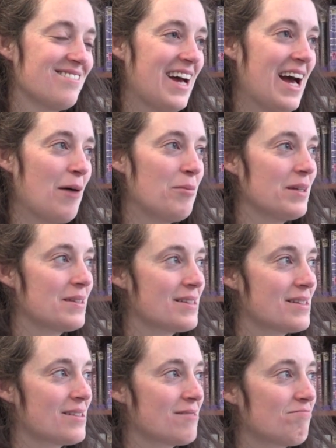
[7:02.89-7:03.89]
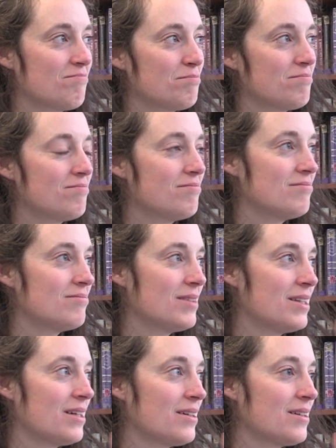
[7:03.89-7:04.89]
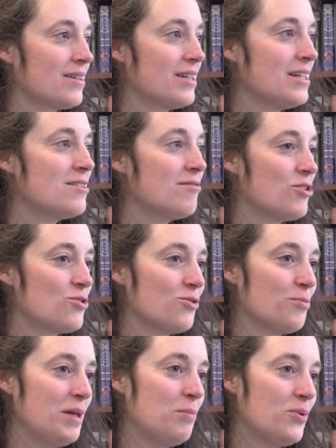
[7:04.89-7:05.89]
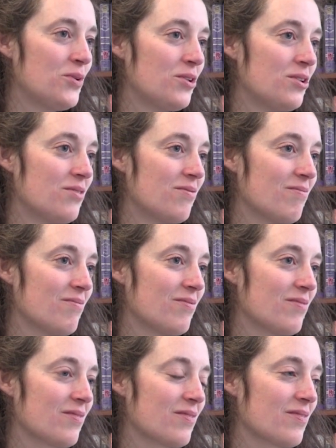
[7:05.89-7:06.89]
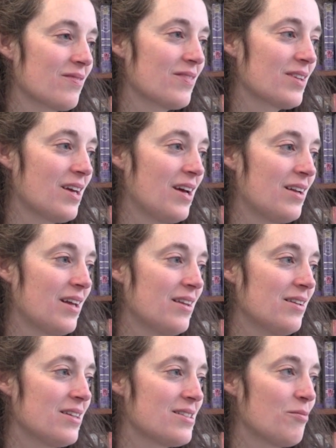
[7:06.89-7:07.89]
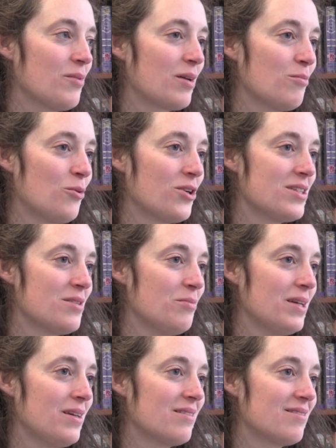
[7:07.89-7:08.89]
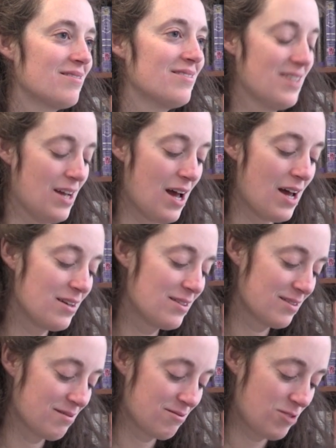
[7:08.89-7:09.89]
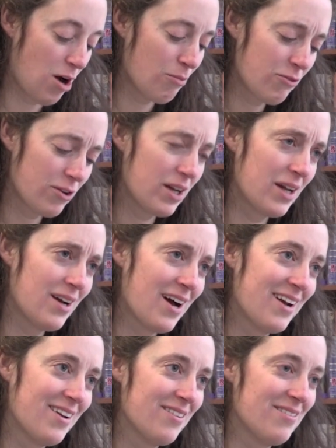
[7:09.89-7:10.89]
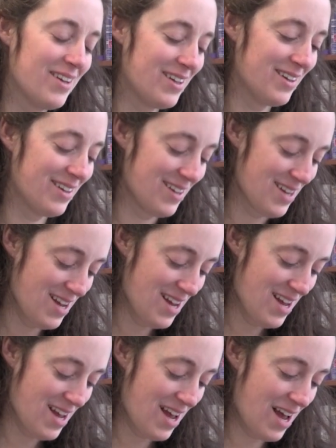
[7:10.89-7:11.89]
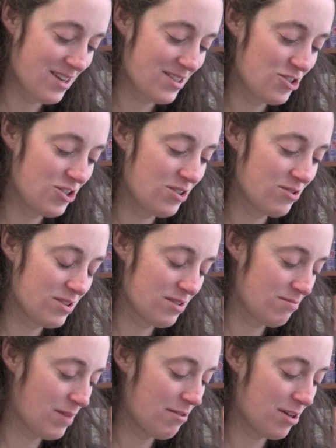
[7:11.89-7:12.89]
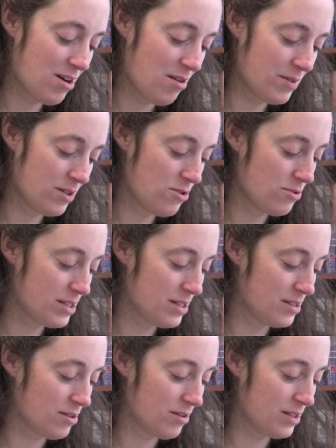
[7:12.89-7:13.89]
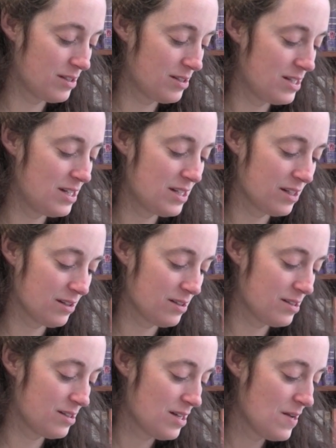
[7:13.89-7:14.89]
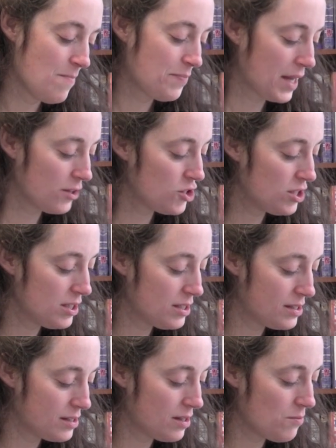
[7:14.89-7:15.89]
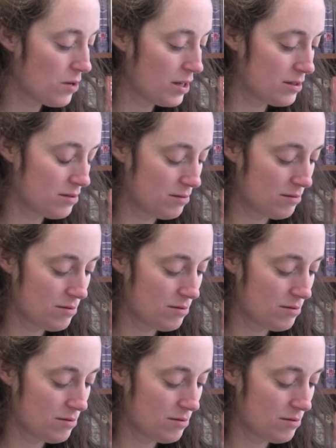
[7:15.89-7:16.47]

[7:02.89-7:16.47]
habits, the individual people, and I think that's something important to me. And comforting, kind of, and she noted, Myra Coleman notices all these details, and she is somewhat